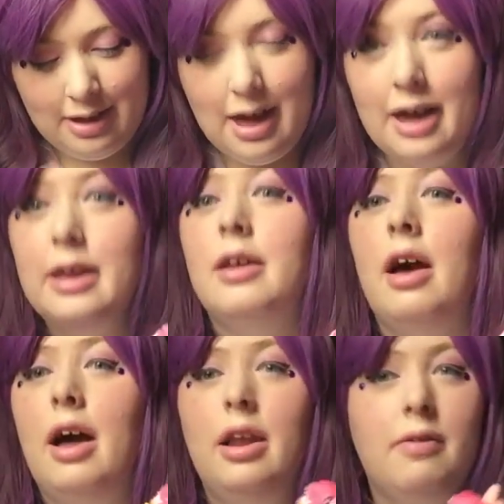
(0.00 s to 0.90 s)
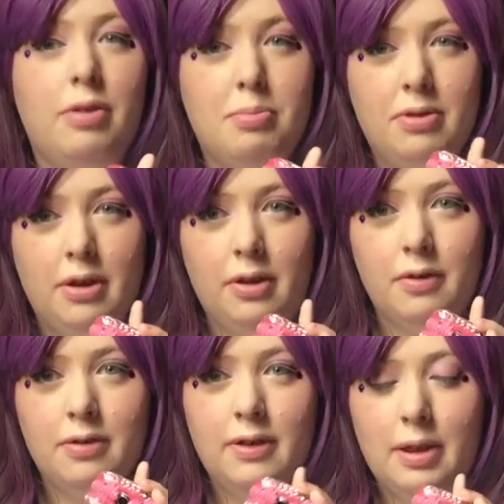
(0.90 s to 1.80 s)
Yeah, and I, I love
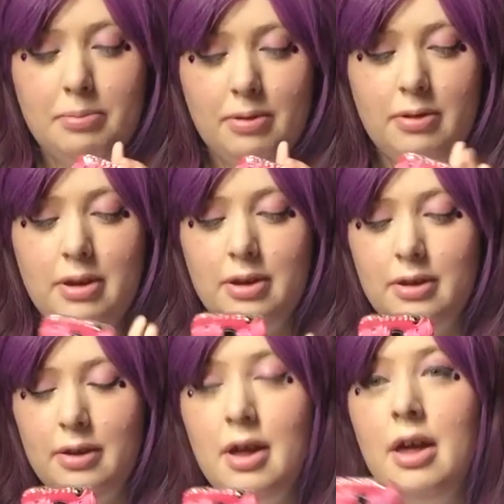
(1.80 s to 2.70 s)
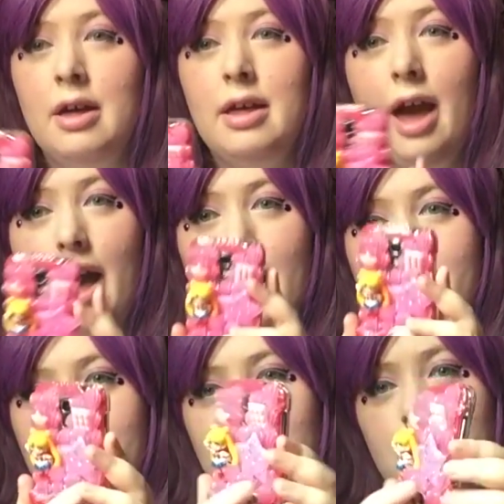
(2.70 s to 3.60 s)
Supersonico and Sailor Moon, and yeah,
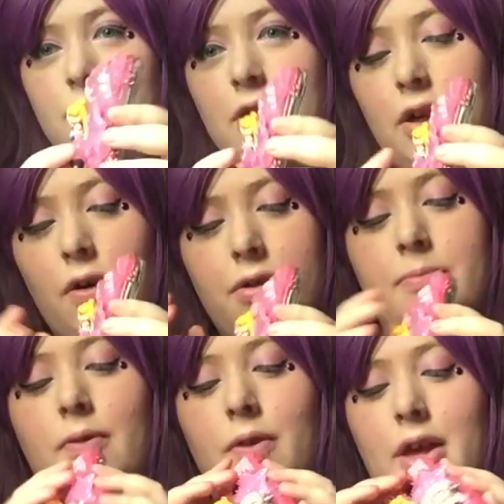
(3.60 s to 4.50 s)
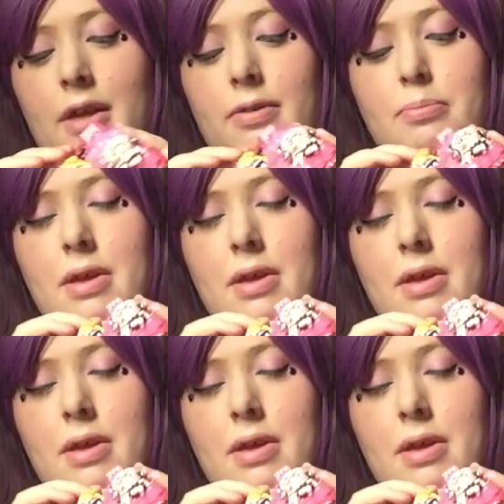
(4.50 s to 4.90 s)
it's just a really awesome phone case.